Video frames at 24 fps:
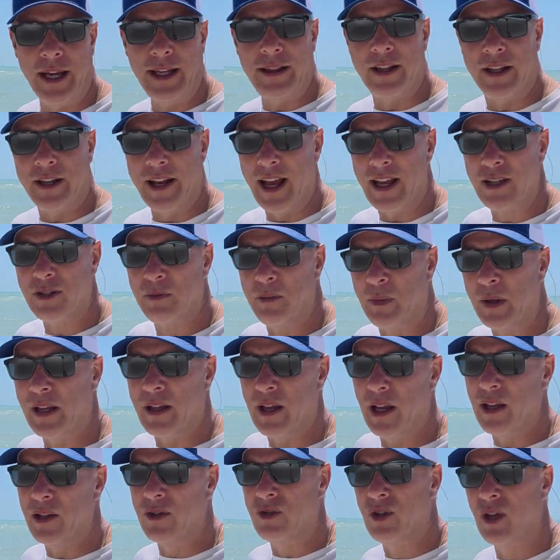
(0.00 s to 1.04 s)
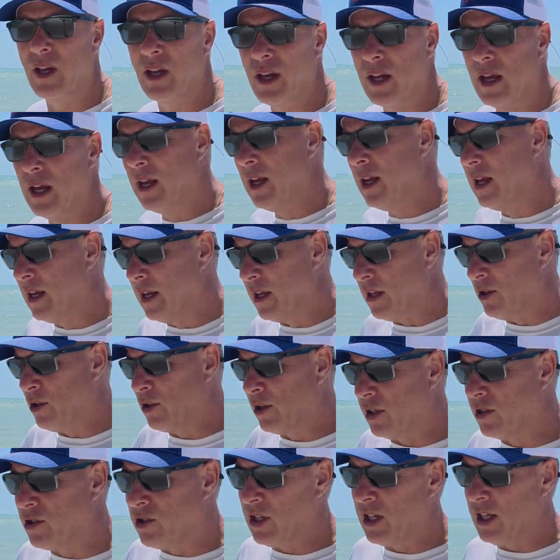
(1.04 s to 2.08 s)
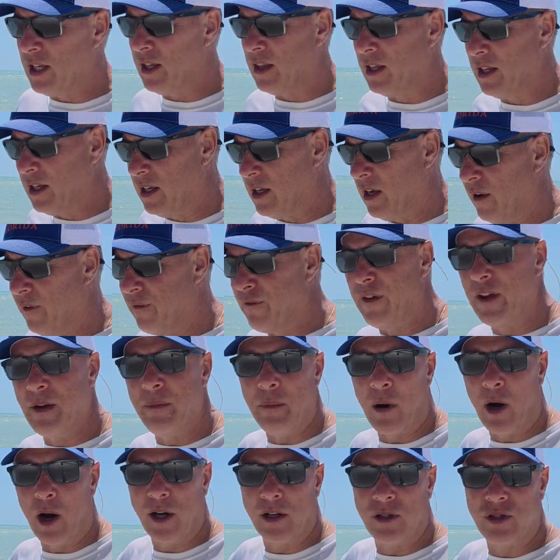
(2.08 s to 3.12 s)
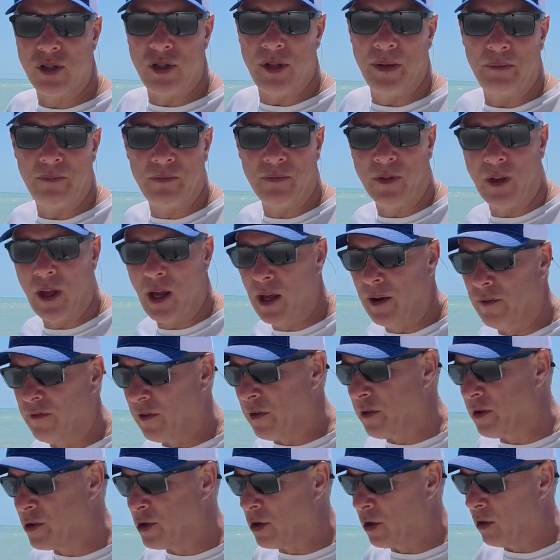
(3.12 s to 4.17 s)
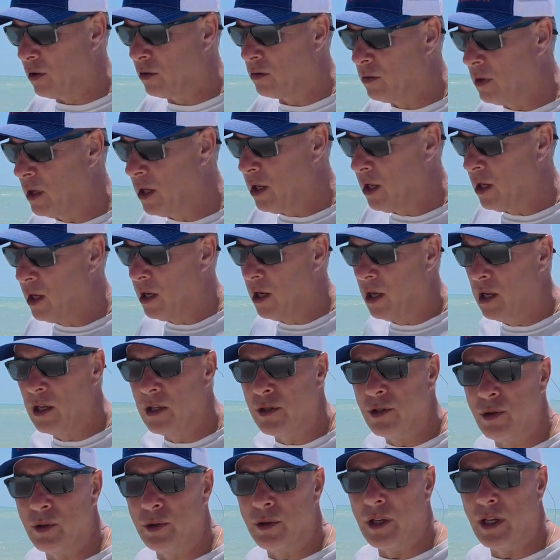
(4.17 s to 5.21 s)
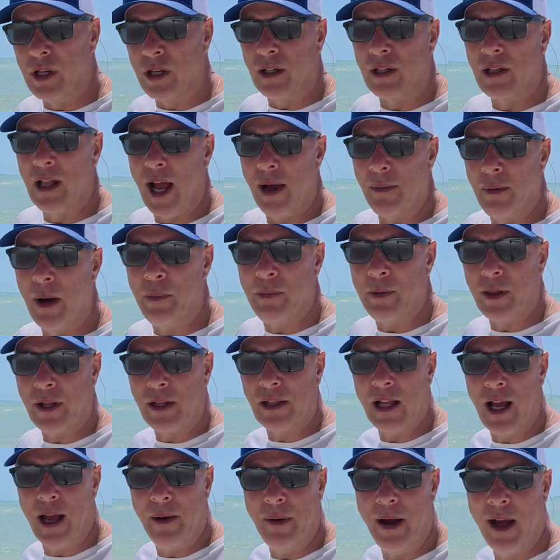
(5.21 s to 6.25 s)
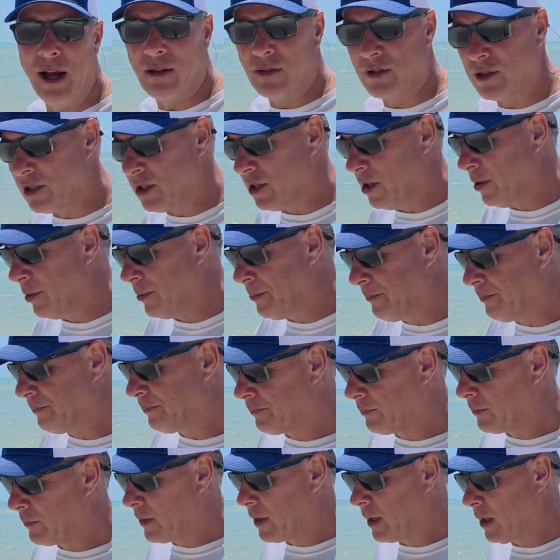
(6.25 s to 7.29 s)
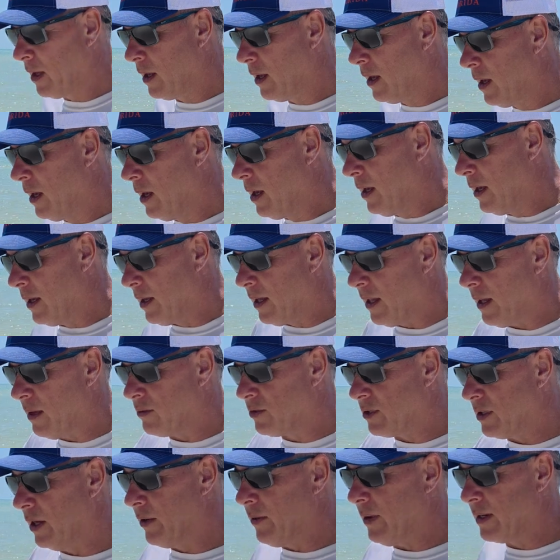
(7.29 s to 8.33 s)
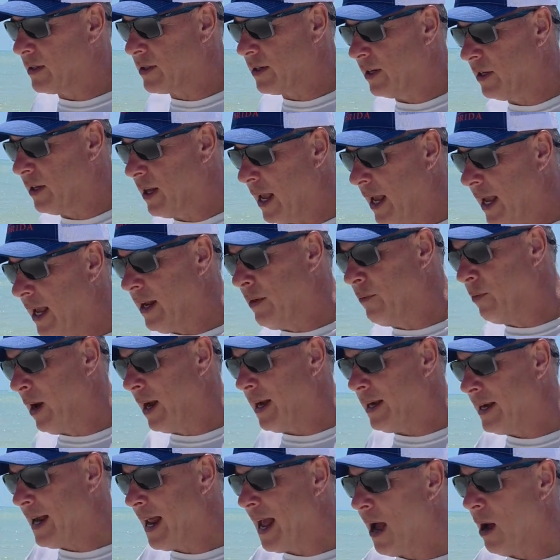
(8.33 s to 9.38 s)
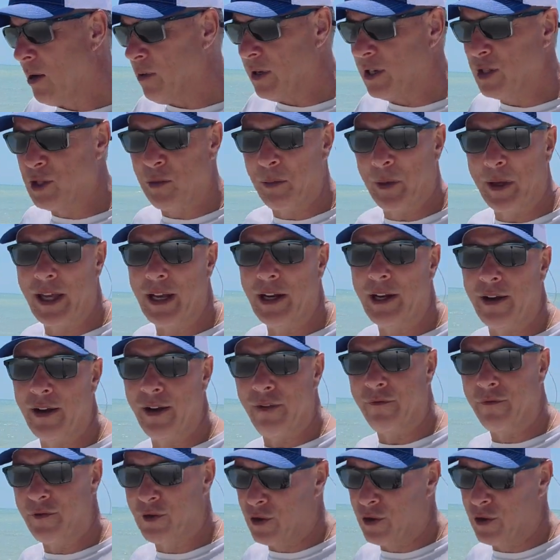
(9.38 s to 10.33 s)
laid the nest, because you could see the fin marks for the turtle doing the climb up and the climb out. So that was interesting. And right now is the beginning of